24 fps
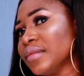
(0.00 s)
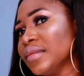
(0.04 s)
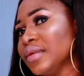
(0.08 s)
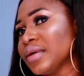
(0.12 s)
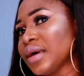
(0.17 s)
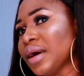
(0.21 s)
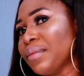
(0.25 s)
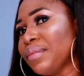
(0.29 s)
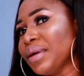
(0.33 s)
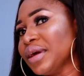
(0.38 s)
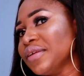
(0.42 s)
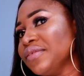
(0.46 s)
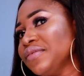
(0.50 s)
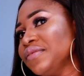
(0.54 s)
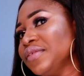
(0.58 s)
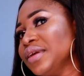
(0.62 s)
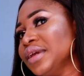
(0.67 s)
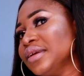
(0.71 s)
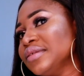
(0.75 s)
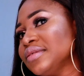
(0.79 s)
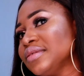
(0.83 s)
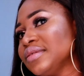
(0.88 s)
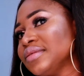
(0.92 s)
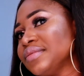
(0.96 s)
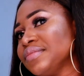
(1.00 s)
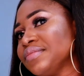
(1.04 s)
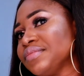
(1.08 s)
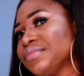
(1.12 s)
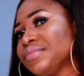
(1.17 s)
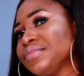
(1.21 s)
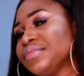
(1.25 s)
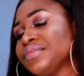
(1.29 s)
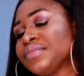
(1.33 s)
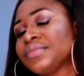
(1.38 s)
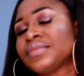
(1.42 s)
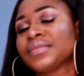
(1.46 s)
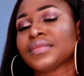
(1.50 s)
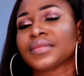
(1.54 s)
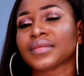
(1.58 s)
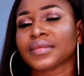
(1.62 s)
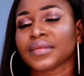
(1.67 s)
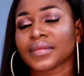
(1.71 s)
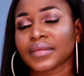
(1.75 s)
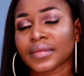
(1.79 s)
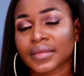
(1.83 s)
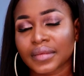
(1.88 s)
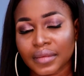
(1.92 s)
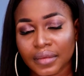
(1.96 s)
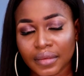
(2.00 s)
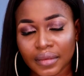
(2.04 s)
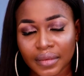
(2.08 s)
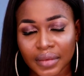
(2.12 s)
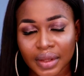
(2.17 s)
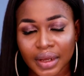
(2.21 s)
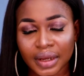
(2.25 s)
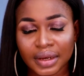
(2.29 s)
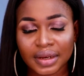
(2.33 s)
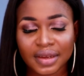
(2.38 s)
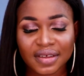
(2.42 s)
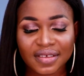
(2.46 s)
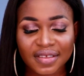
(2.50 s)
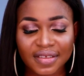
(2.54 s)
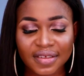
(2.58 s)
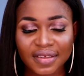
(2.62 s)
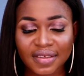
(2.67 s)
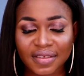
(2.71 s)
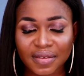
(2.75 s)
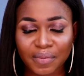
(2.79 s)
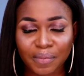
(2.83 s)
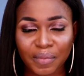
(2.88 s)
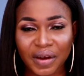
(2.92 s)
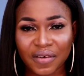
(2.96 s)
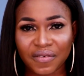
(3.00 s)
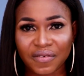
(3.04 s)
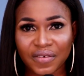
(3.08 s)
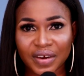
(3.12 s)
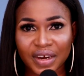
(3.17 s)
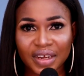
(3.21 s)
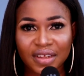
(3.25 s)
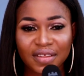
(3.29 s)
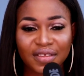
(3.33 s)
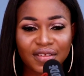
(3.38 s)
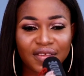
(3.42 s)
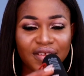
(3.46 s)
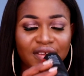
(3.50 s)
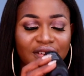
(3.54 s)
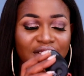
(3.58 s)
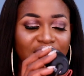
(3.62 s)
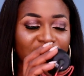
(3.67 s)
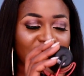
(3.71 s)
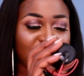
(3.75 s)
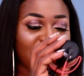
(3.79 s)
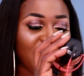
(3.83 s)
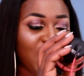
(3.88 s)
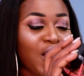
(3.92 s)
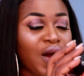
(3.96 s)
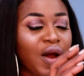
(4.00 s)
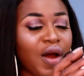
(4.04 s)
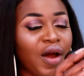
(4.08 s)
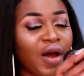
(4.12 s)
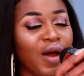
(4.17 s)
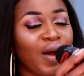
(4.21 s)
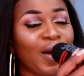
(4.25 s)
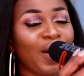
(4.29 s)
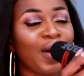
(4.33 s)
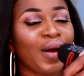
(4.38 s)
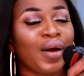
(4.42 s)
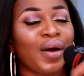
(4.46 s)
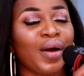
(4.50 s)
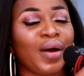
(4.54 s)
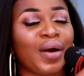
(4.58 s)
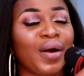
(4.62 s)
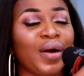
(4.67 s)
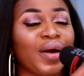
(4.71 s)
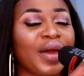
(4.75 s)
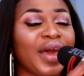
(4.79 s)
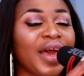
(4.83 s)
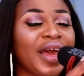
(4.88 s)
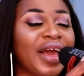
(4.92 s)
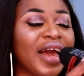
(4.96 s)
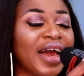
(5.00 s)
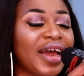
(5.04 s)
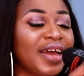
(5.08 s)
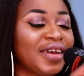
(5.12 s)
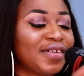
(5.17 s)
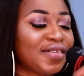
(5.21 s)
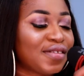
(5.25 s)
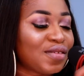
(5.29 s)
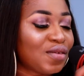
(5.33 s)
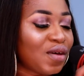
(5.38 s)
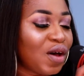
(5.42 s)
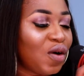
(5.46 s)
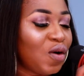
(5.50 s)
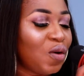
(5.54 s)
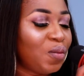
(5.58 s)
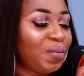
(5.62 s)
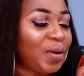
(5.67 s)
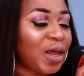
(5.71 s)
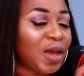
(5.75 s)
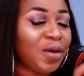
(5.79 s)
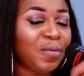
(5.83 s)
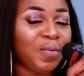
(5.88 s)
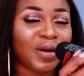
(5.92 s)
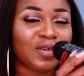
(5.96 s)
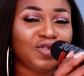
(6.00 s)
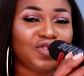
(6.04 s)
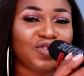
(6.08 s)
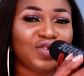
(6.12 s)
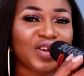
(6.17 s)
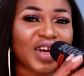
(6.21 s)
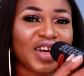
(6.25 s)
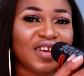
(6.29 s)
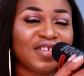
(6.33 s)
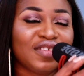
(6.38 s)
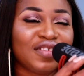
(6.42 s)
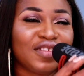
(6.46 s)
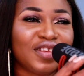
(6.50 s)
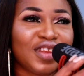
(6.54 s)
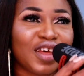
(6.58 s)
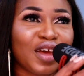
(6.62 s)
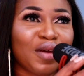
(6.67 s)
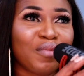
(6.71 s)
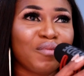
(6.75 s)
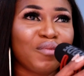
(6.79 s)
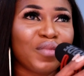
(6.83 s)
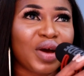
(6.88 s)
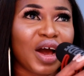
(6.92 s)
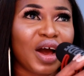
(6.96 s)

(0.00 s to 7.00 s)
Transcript: Look at my face. This is perfect. Okay, guys, so I hope that you patronize them.